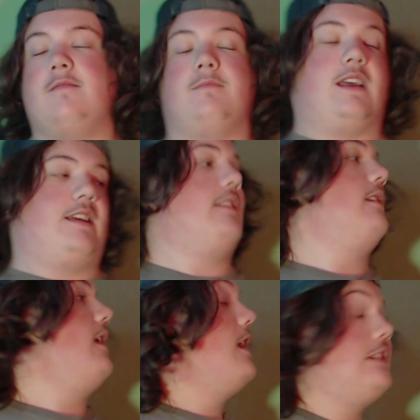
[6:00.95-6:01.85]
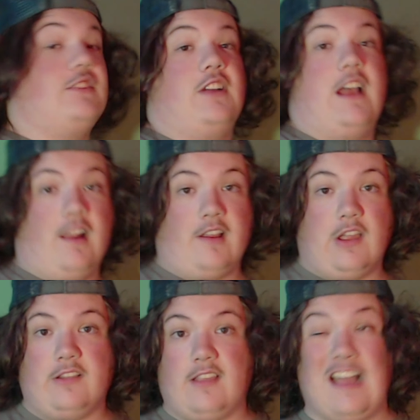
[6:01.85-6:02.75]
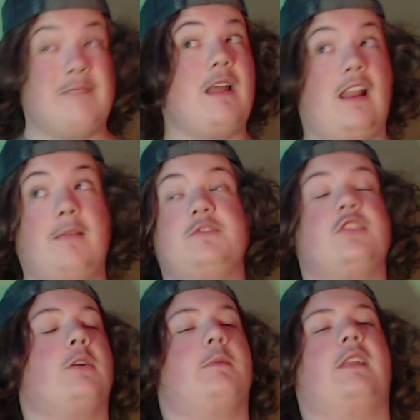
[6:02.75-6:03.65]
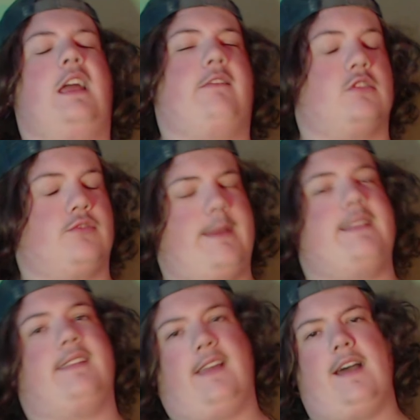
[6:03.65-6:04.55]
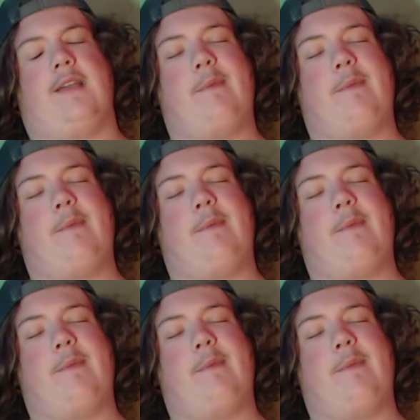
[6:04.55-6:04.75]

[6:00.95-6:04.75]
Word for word: Man, I sure had a good time, and I'm sure I'm gonna have a great time